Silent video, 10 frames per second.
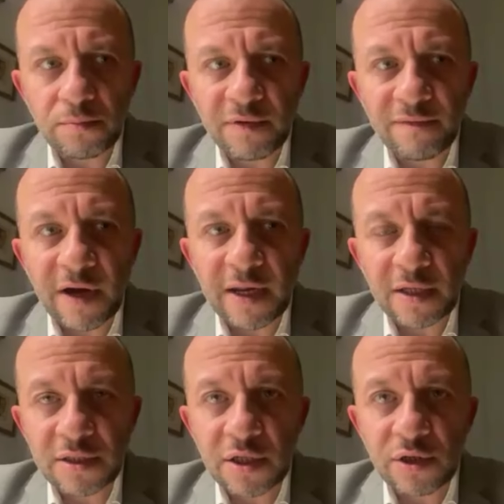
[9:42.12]
providing
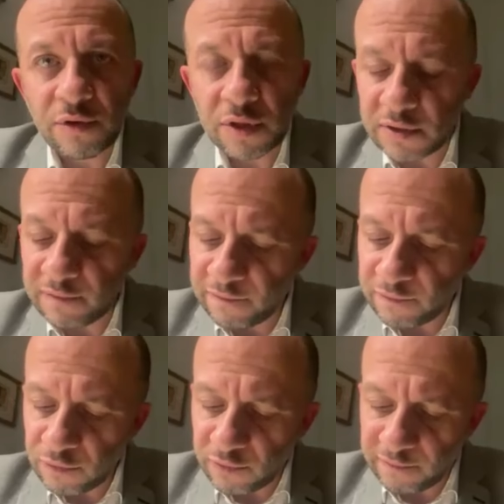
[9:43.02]
security
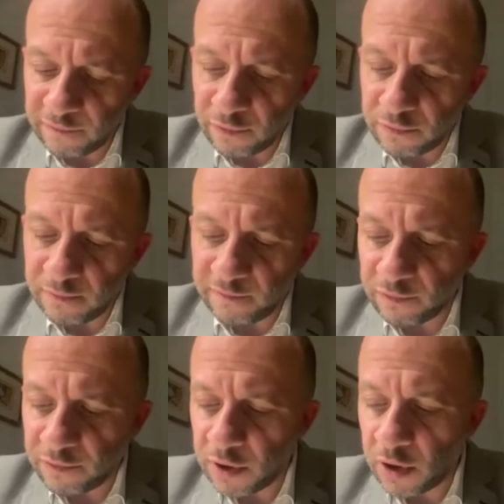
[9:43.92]
for
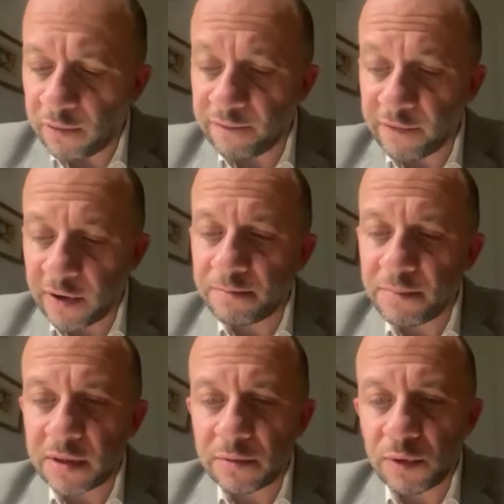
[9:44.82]
the home front,
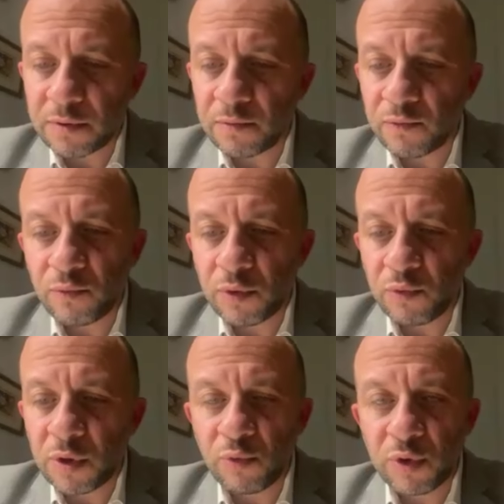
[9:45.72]
but
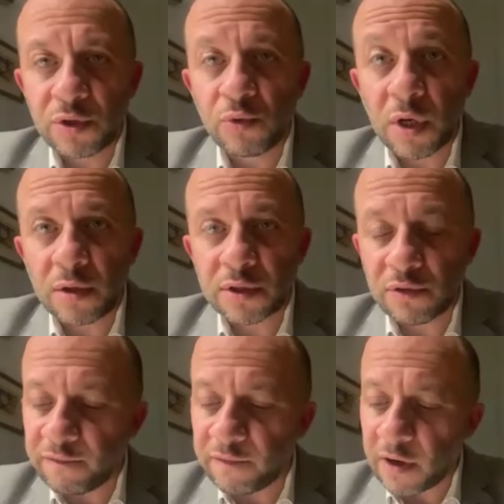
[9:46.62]
we do well
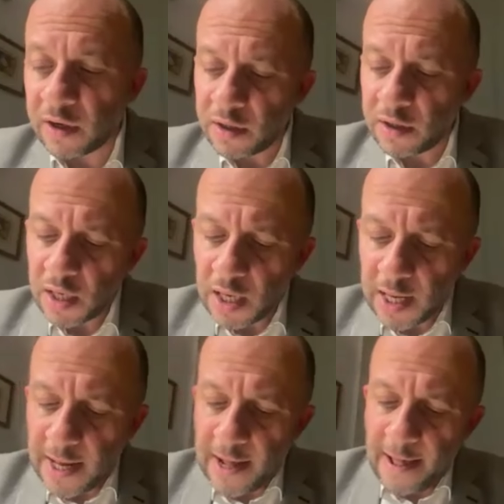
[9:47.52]
so far.
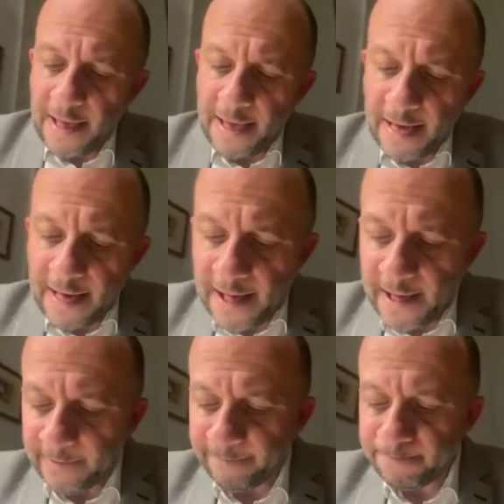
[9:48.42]

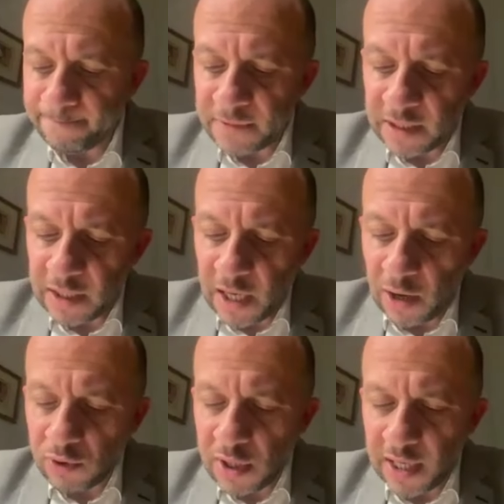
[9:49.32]
I
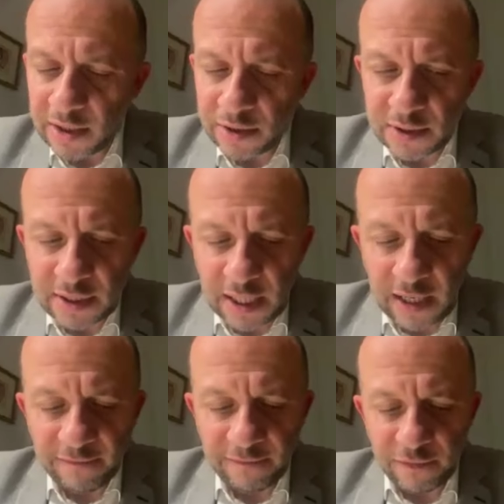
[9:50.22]
would like to say
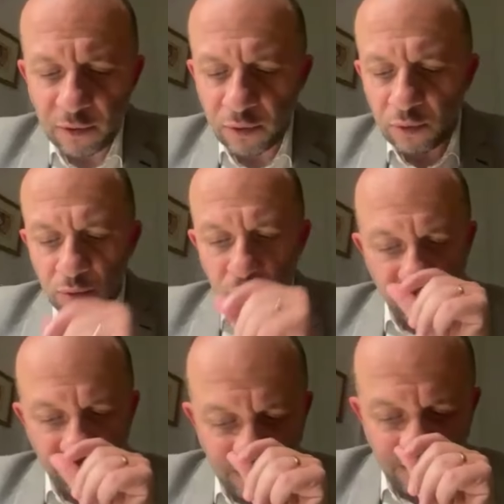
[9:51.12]
a few
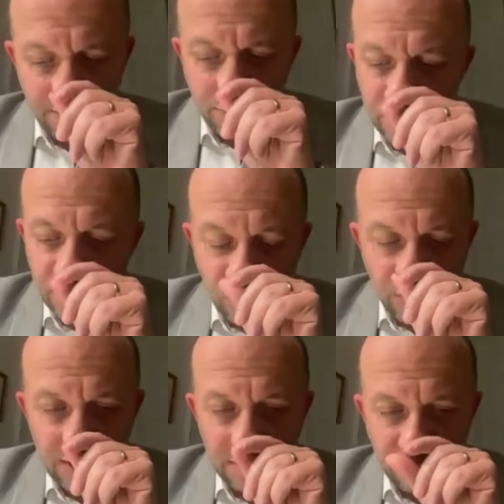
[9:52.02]
very important
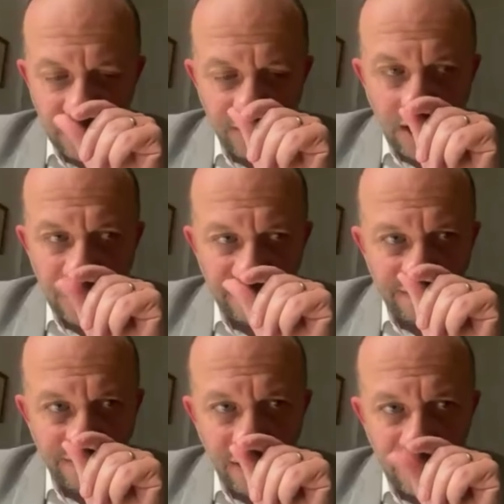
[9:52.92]
words about the other
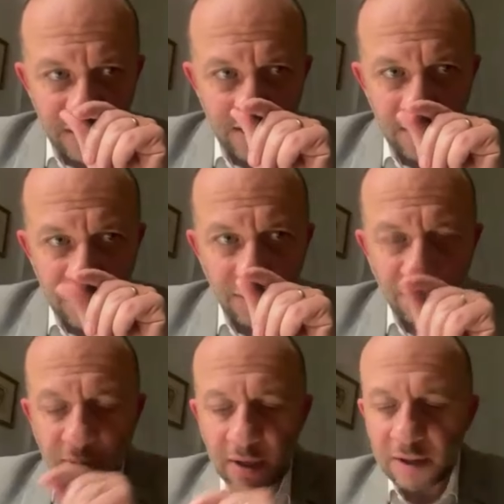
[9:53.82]
fronts,
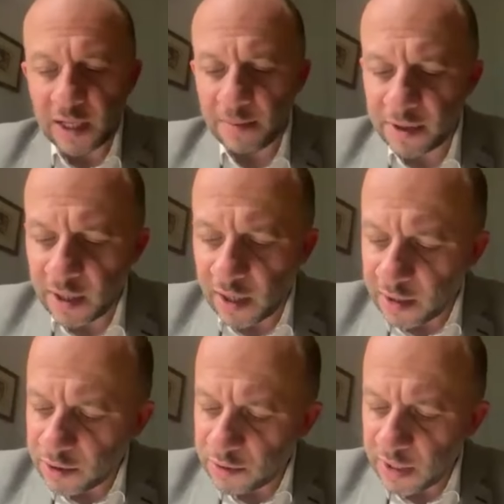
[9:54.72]
about Lebanon
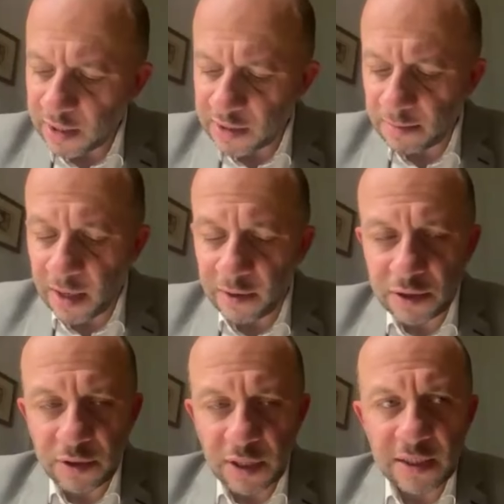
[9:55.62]
and Judea and Samaria. In
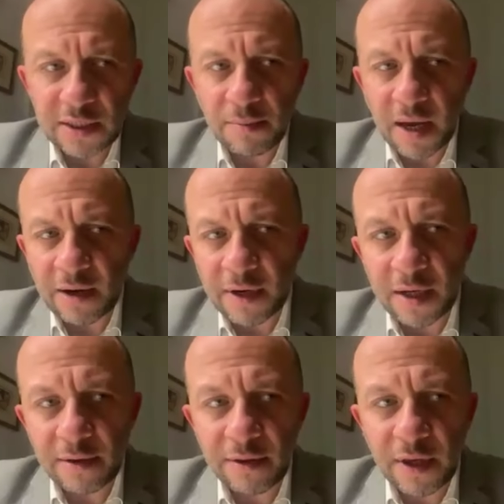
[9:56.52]
Judea and
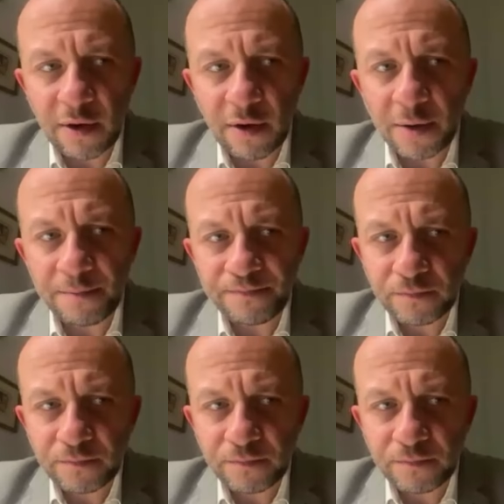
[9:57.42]
Samaria, there are